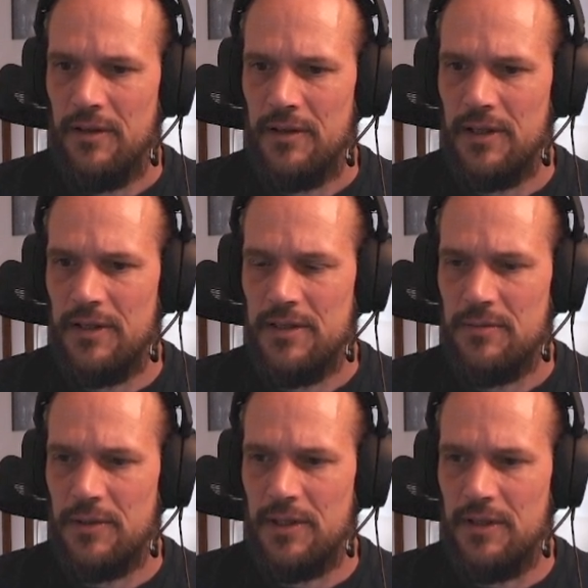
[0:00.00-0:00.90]
Yeah, that's
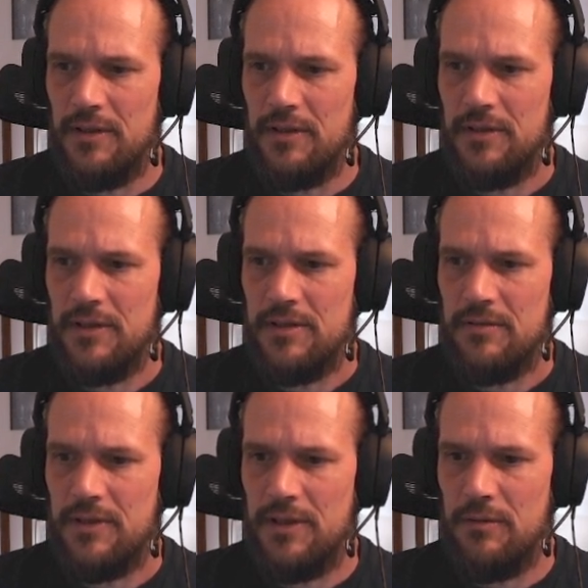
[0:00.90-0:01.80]

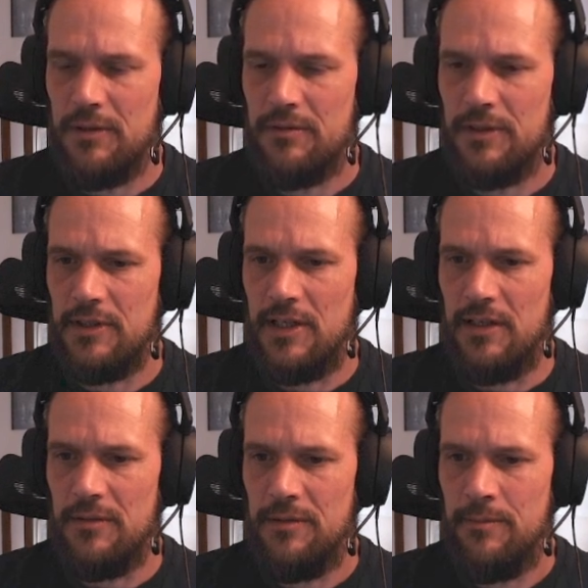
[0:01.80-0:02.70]
what I want for
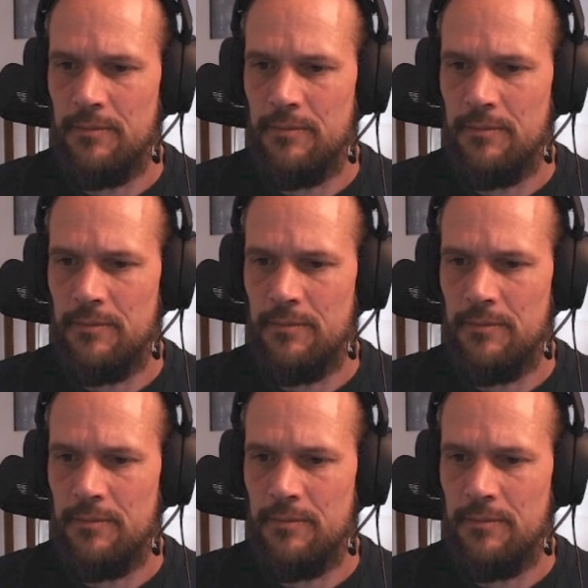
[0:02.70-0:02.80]
now.